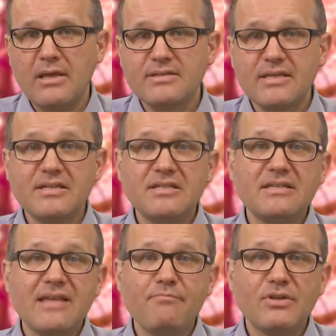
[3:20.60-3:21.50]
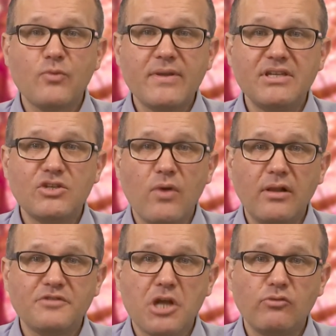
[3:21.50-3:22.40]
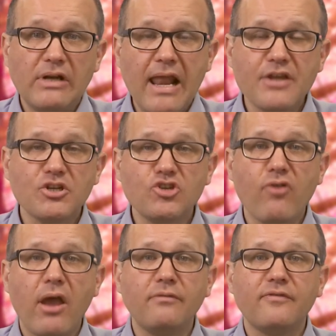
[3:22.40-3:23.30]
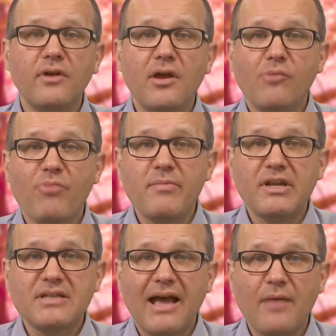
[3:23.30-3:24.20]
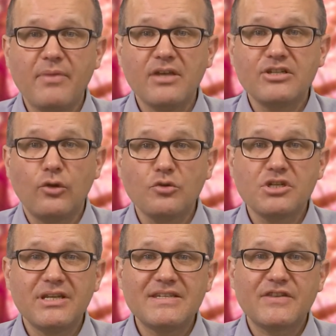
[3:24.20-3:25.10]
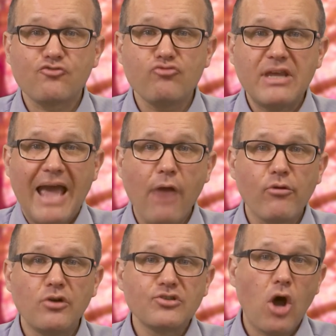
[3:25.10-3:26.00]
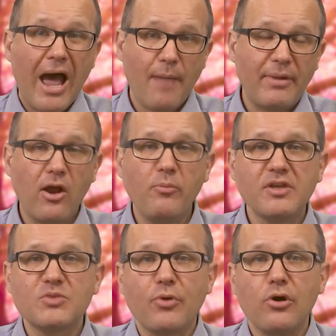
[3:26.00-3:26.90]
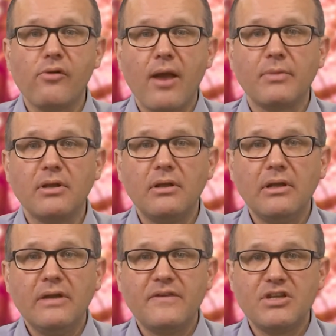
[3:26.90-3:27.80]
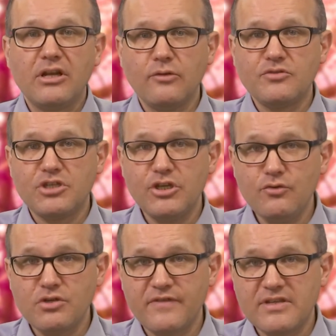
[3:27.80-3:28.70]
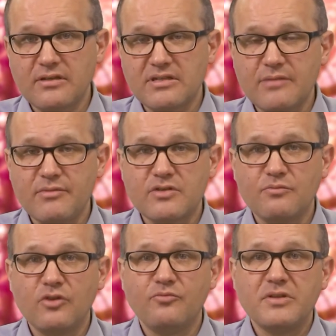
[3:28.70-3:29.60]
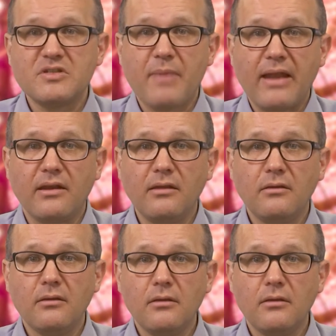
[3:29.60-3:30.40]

Since his December 2012 general election triumph, Prime Minister Abe has launched his Three Arrows or Abenomics program. This includes huge fiscal stimulus from government spending,